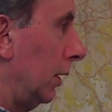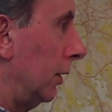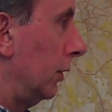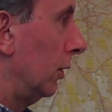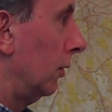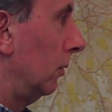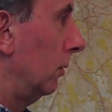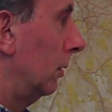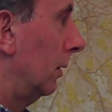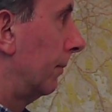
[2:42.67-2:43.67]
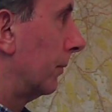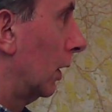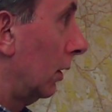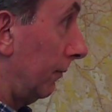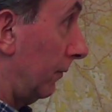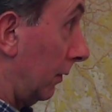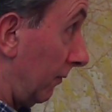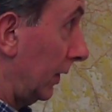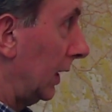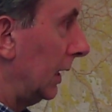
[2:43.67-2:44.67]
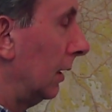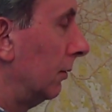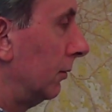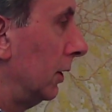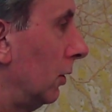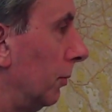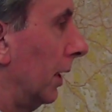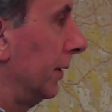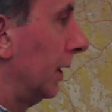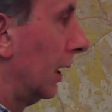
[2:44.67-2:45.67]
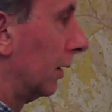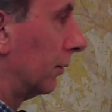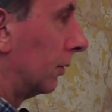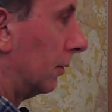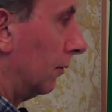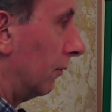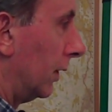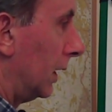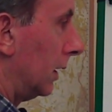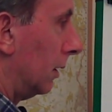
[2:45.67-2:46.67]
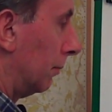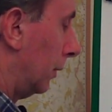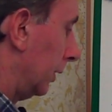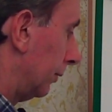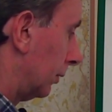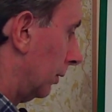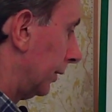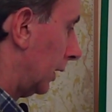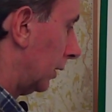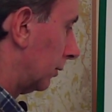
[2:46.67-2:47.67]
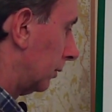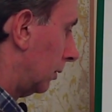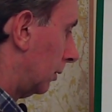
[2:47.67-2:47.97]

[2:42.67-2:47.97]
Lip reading: u of v du by dx, v minus cos x,